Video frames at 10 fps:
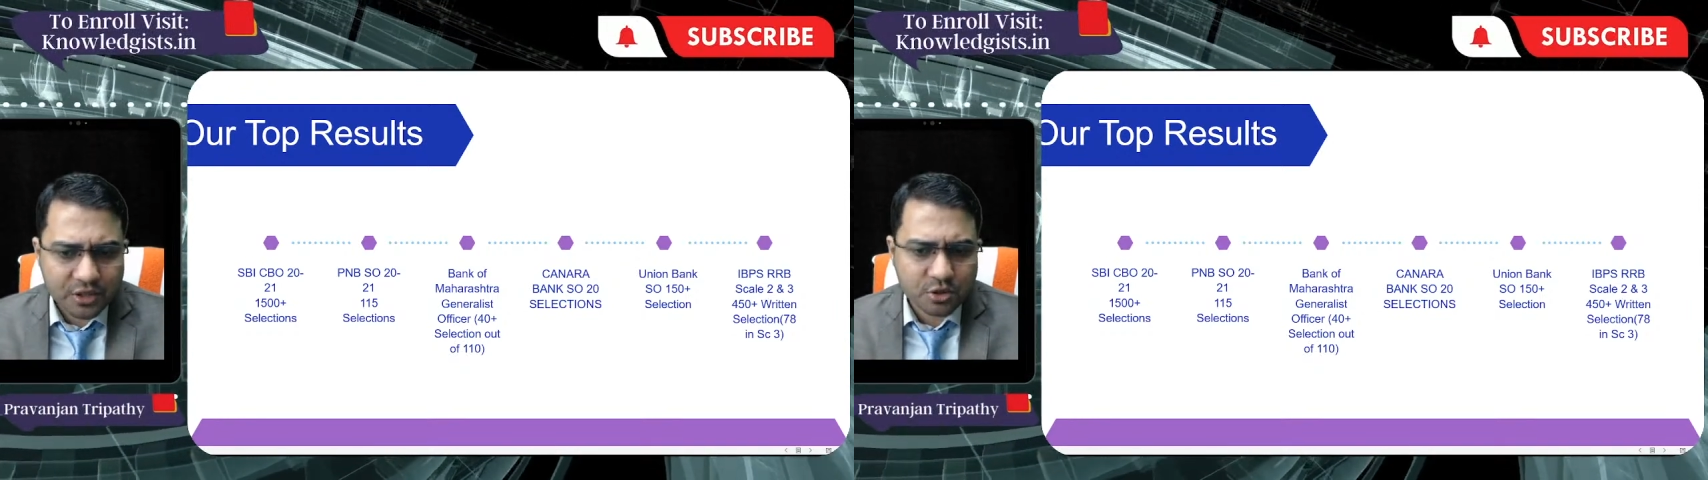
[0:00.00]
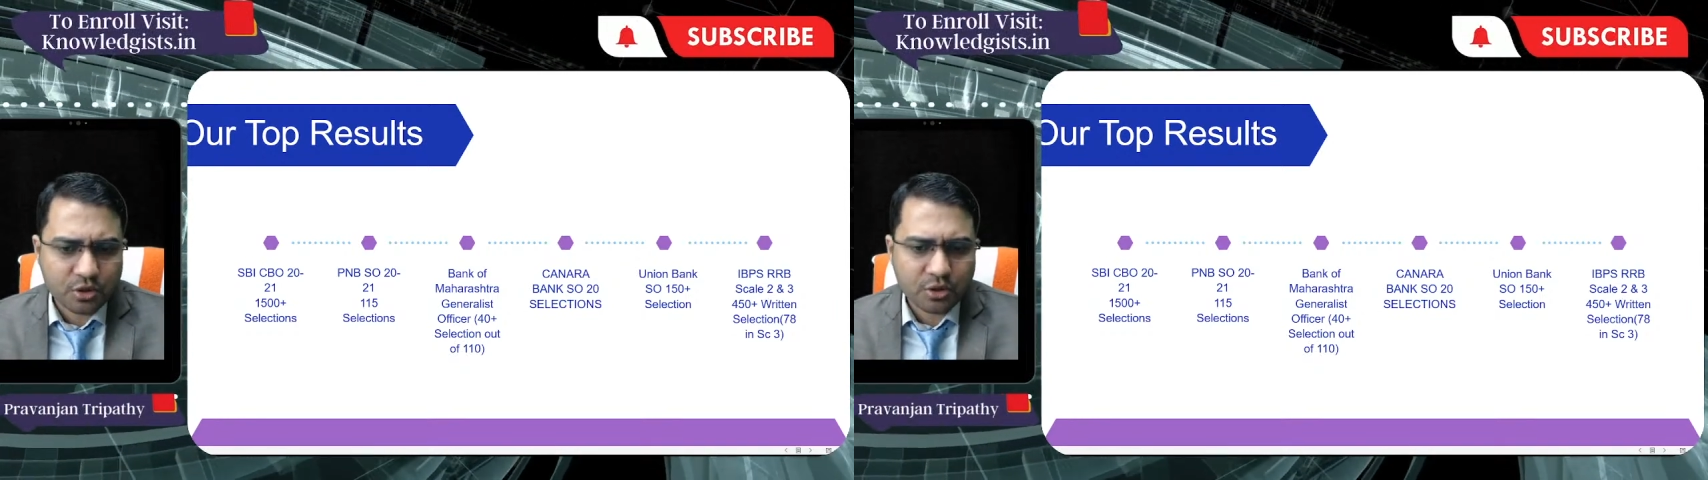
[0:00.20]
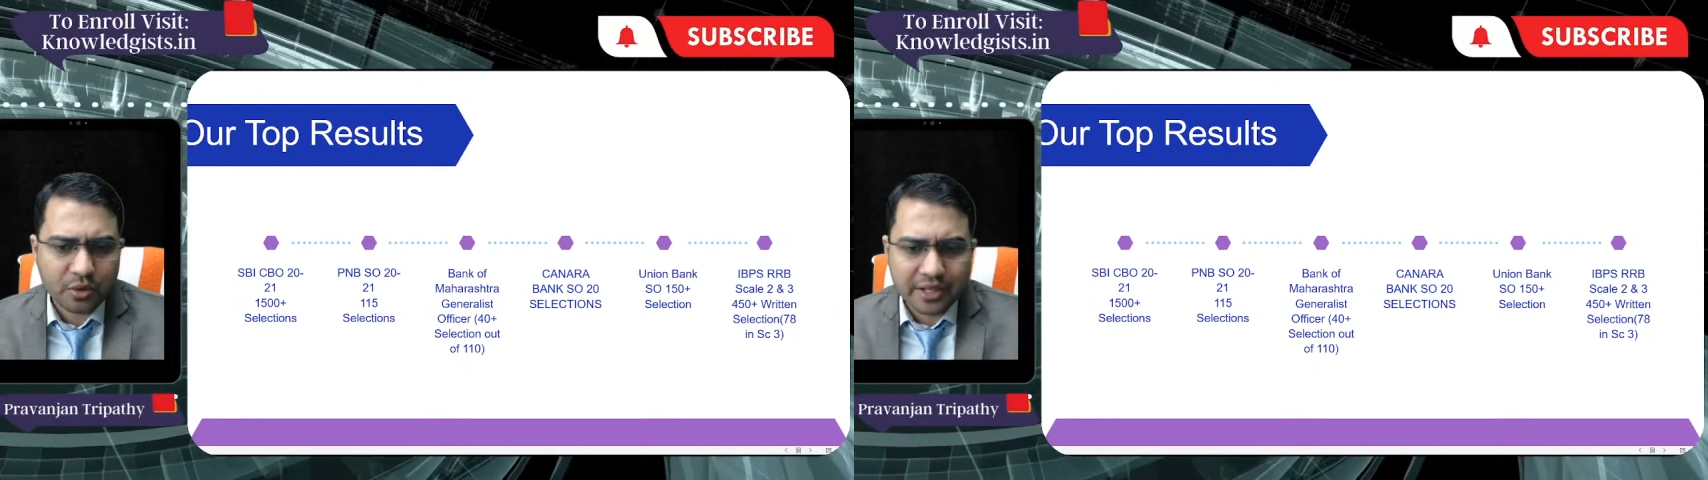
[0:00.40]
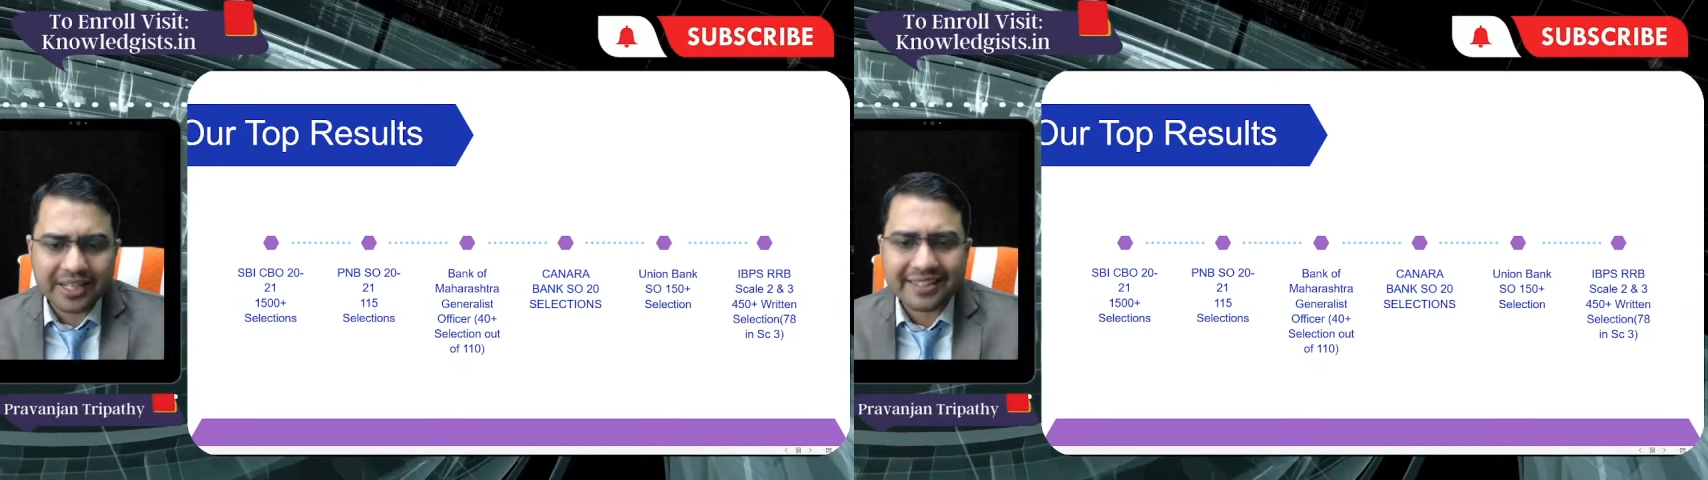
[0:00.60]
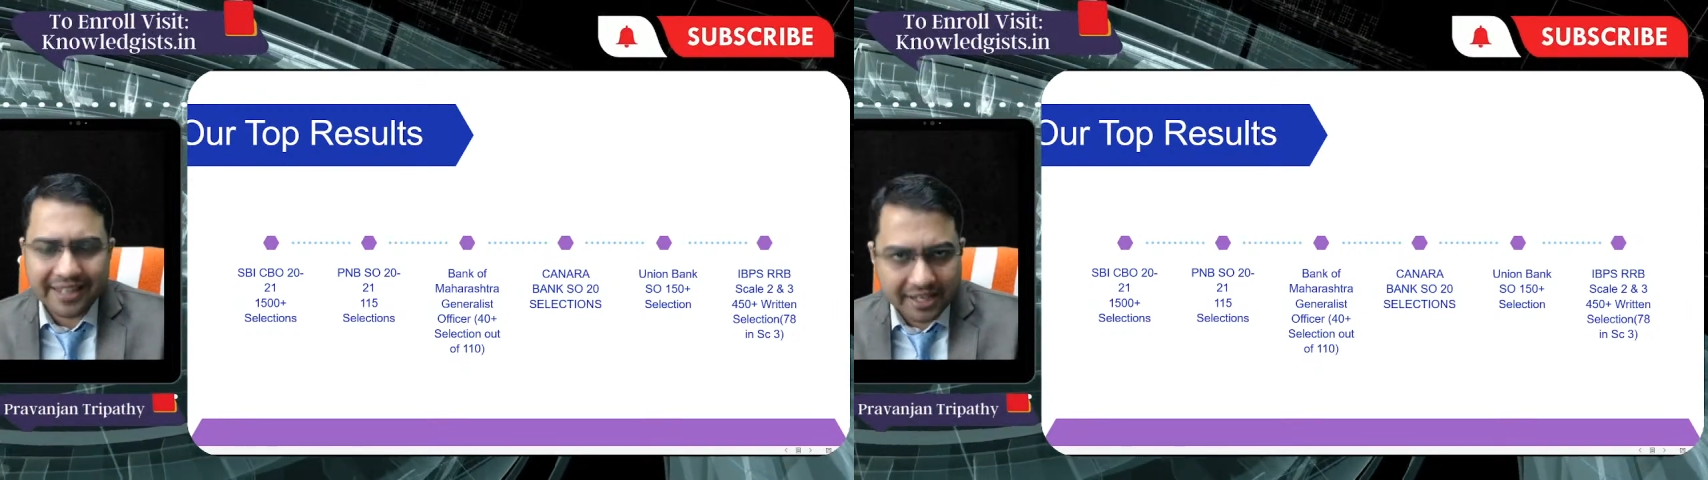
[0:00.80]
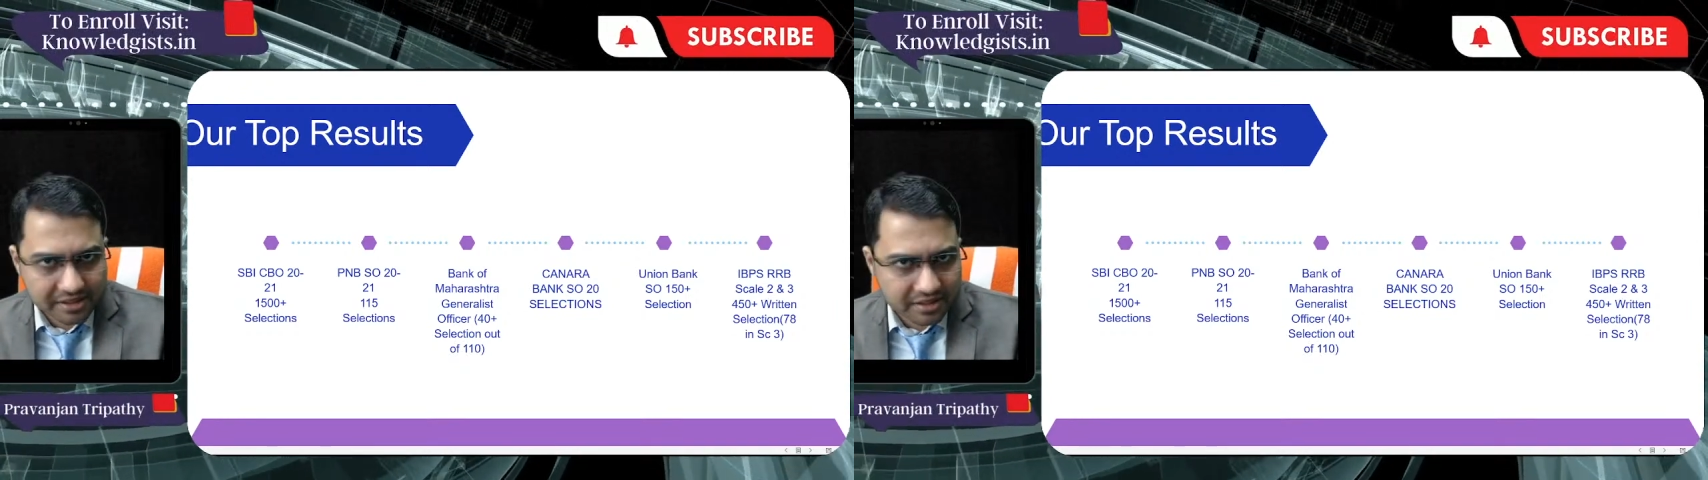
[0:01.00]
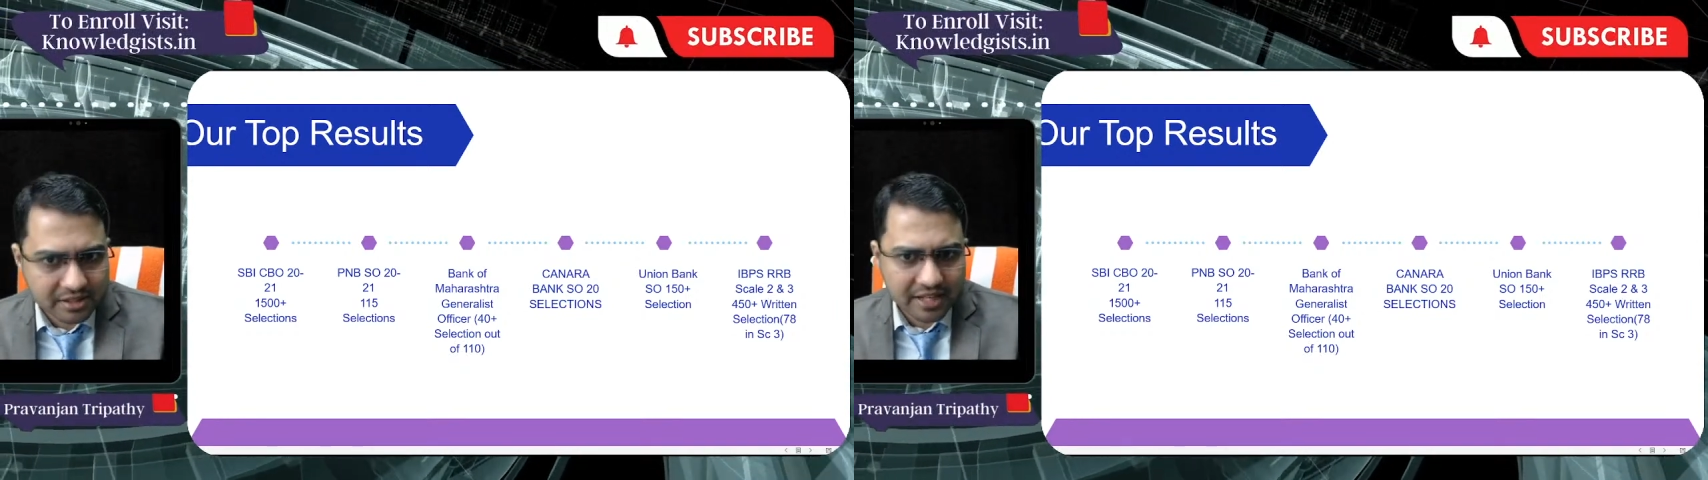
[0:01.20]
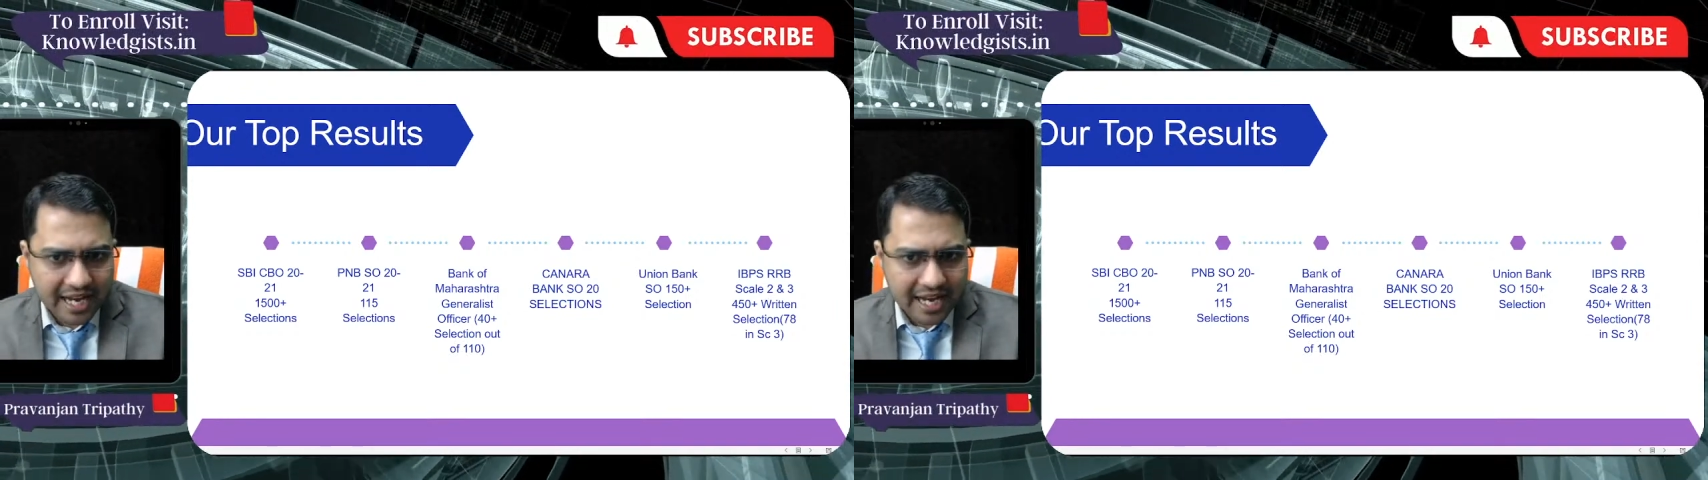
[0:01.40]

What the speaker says: SO 20 selections,